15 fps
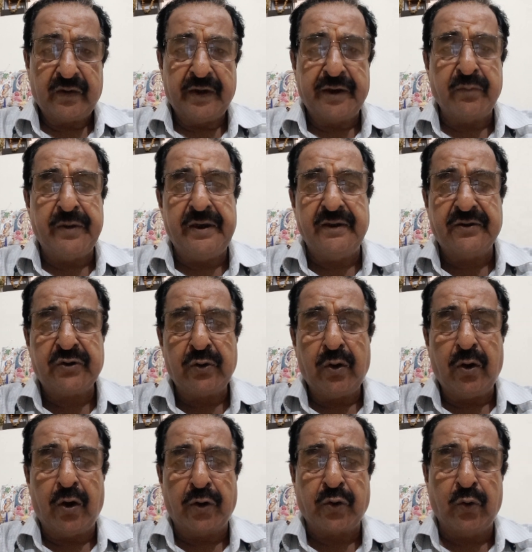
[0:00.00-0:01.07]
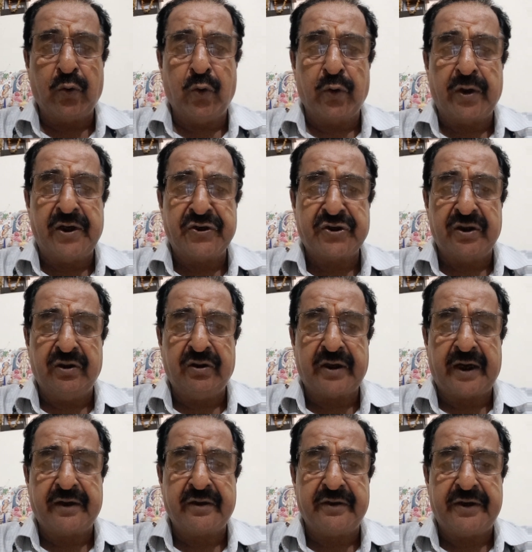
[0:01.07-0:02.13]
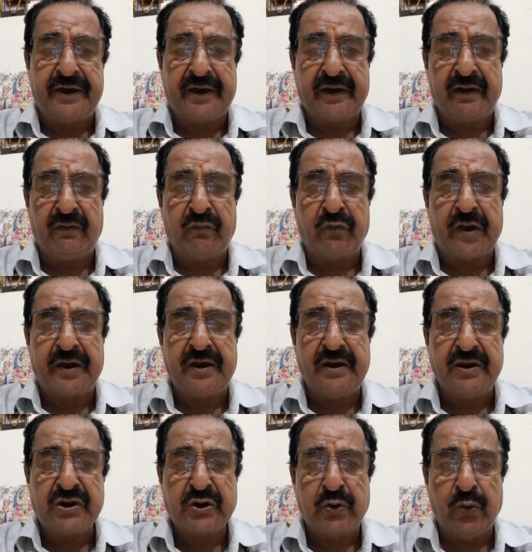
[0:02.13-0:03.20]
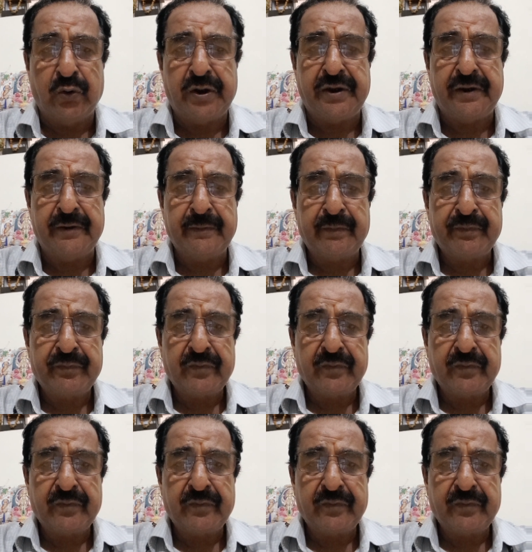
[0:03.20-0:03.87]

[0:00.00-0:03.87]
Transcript: It means autocorrelation that decay very slowly.